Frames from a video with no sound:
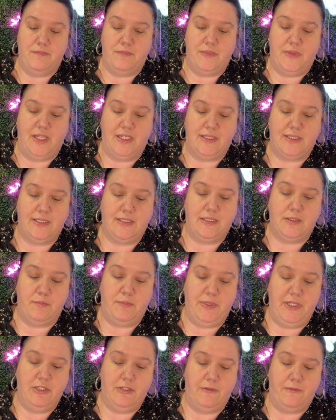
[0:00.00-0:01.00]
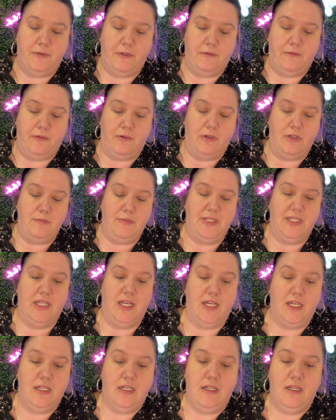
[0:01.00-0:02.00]
This is a beautiful
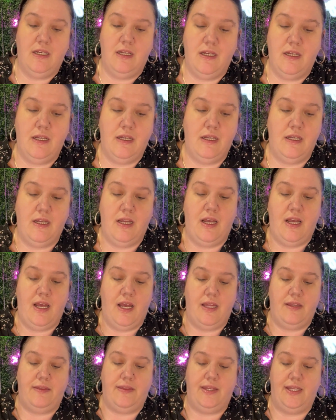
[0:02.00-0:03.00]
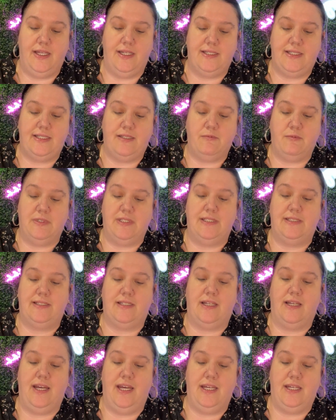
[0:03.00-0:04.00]
formula. This was
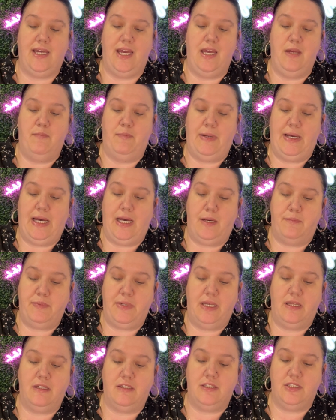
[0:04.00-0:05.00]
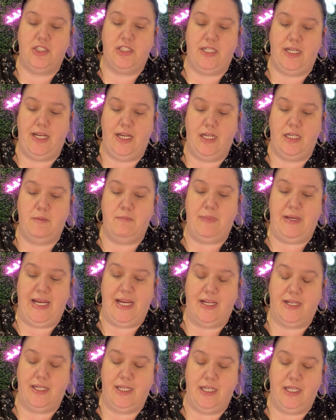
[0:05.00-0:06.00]
like a popular shade
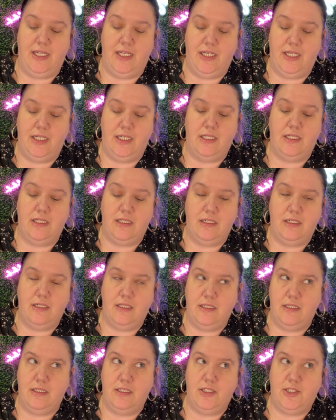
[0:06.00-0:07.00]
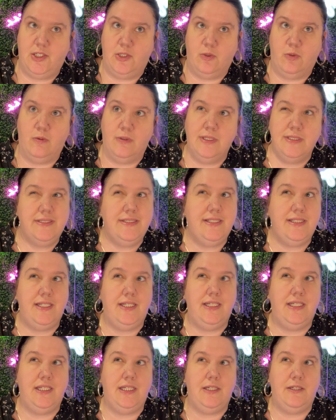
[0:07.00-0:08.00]
back in
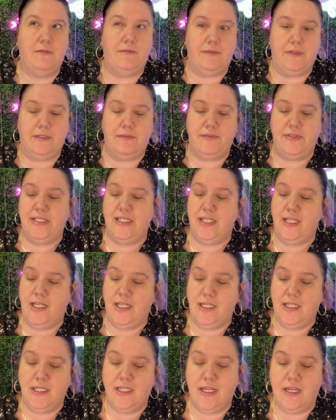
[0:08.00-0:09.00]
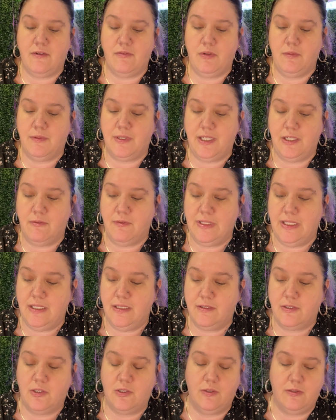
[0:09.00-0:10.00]
2015. Everybody went
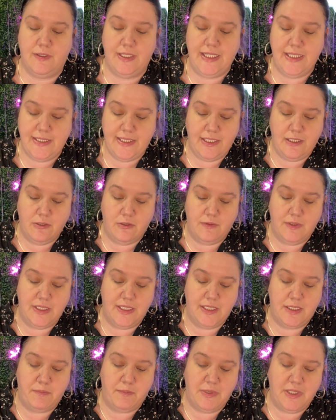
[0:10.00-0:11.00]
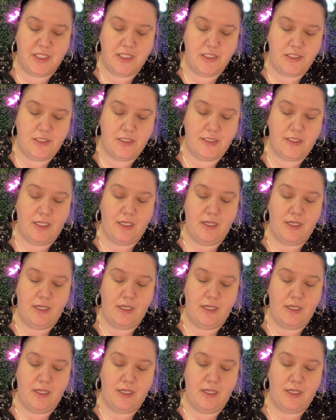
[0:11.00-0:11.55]
crazy over this blush.